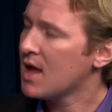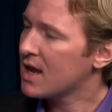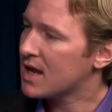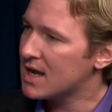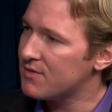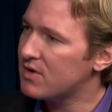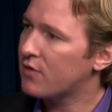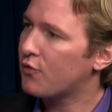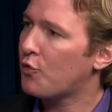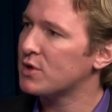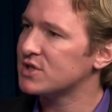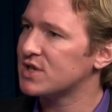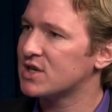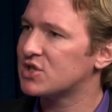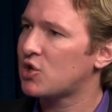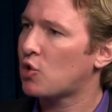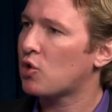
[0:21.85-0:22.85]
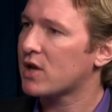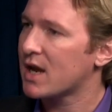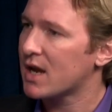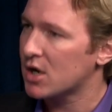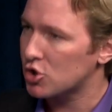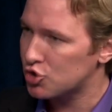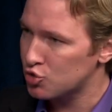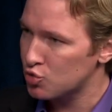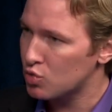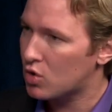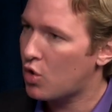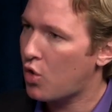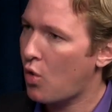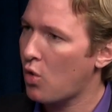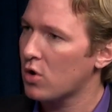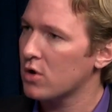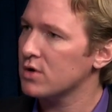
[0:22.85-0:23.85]
even if it wasn't necessarily in a true
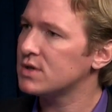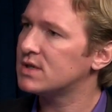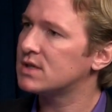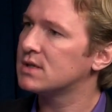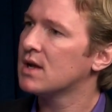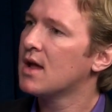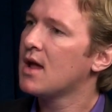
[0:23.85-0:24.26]
course.